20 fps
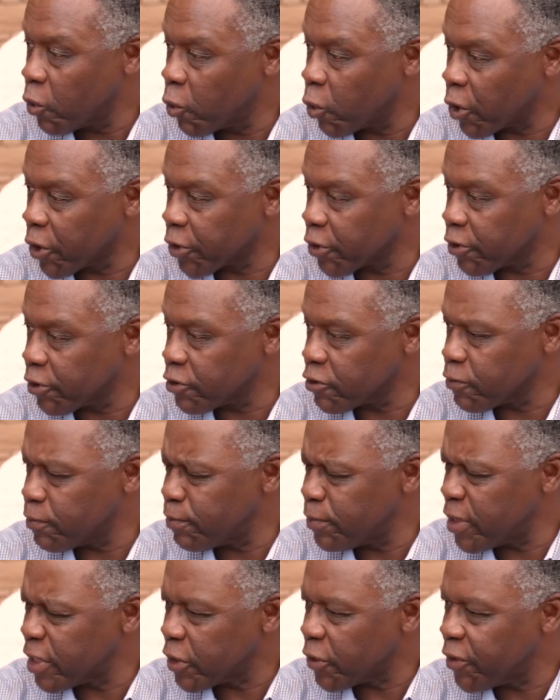workers,
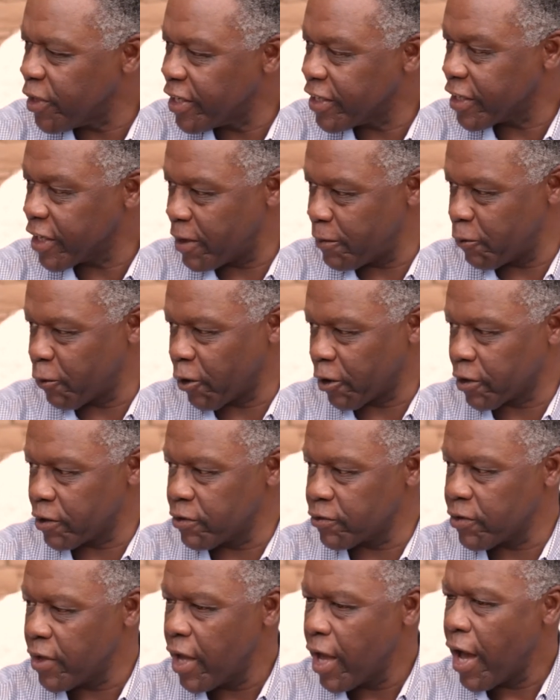middle income
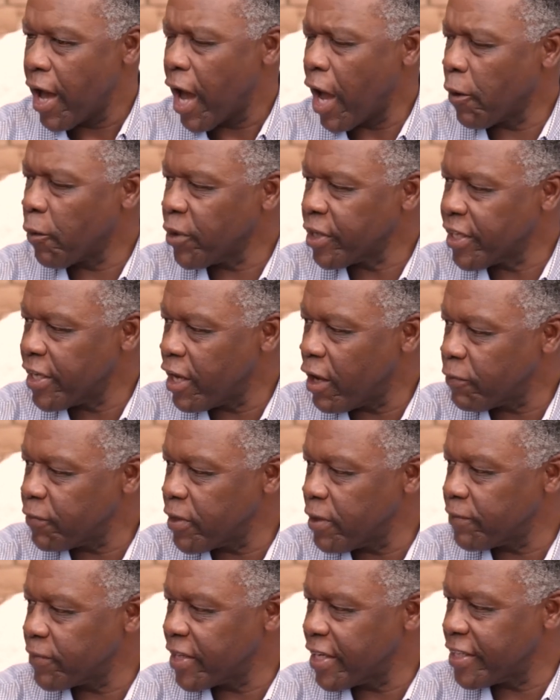workers. I want to help
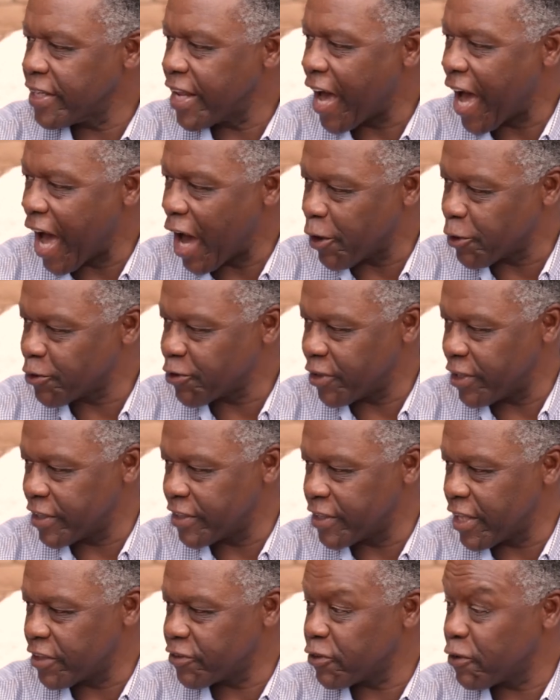them get
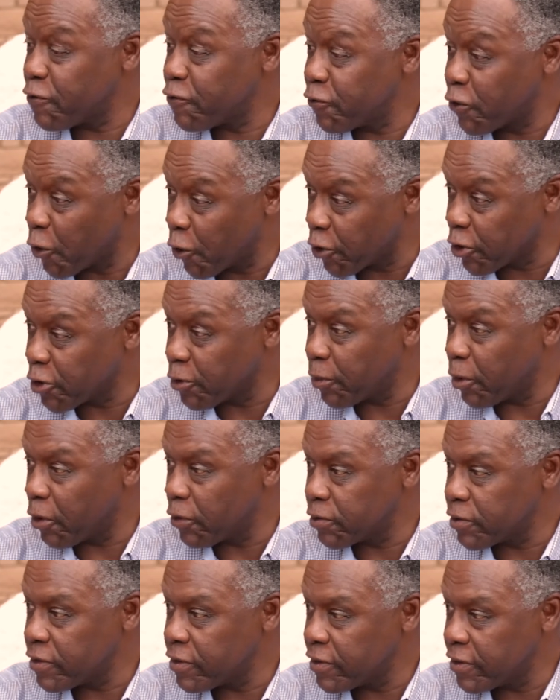housing that's
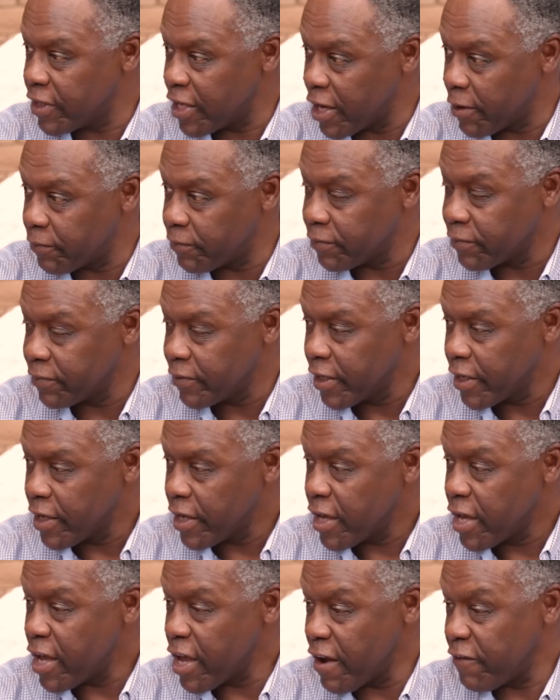affordable to them.
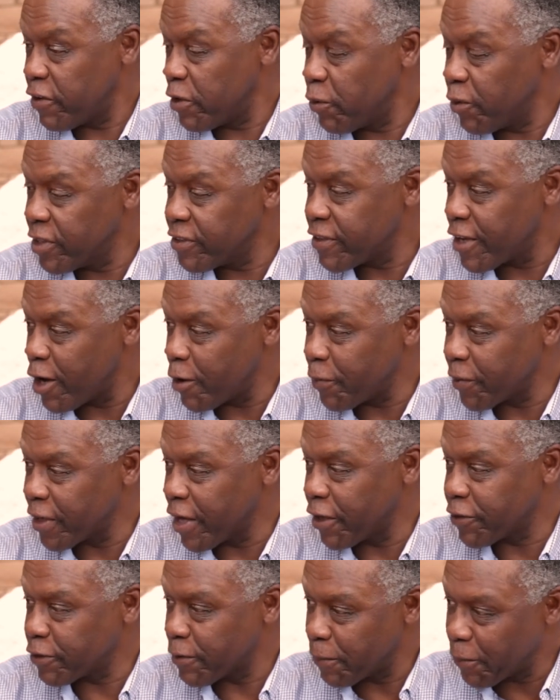Everyone's helping
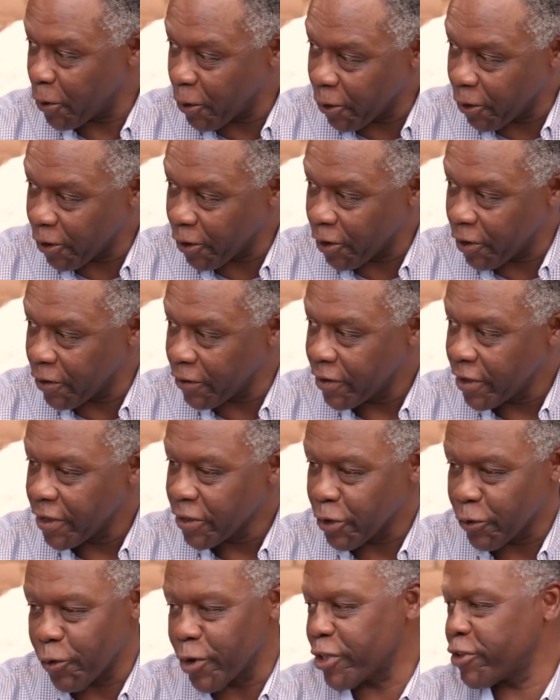out the poor,
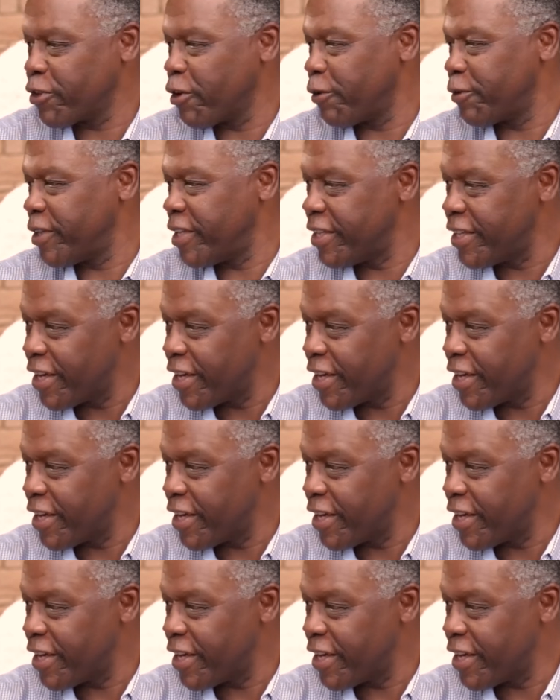the rich don't need